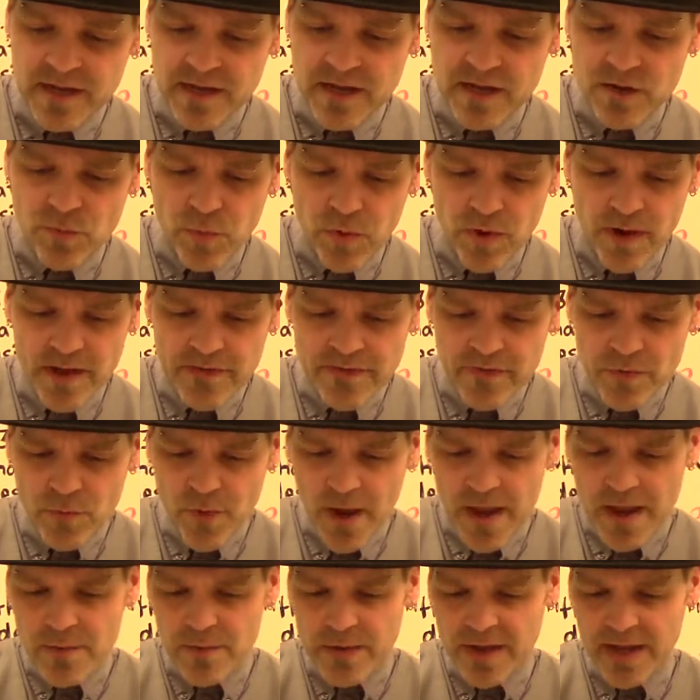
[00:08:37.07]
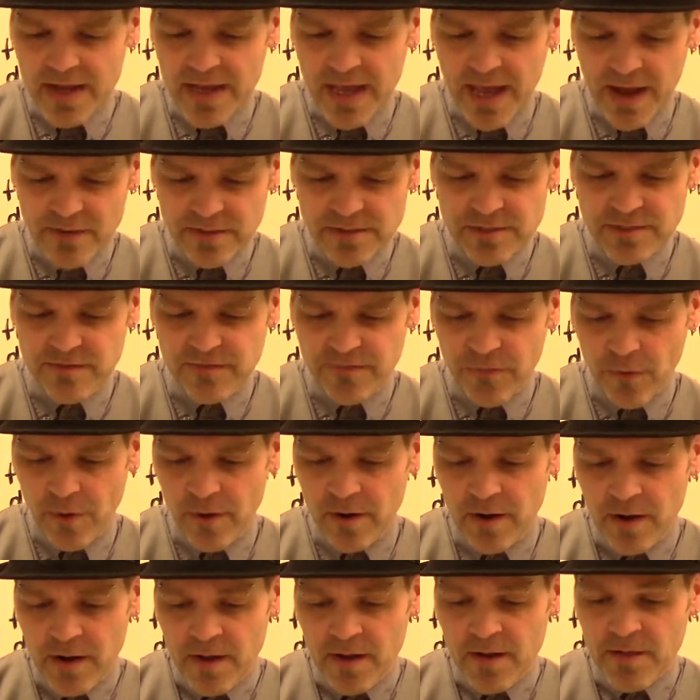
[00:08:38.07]
in whatever way we accounted
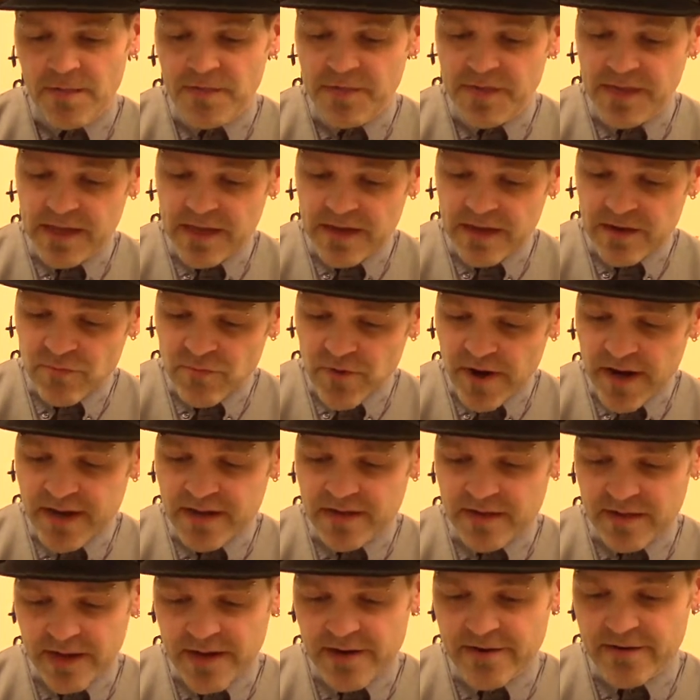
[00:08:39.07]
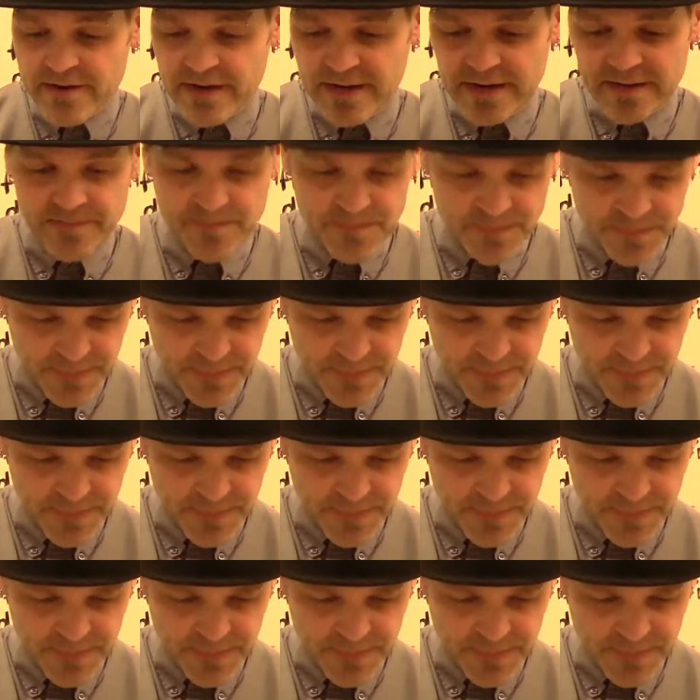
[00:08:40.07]
for the irregularity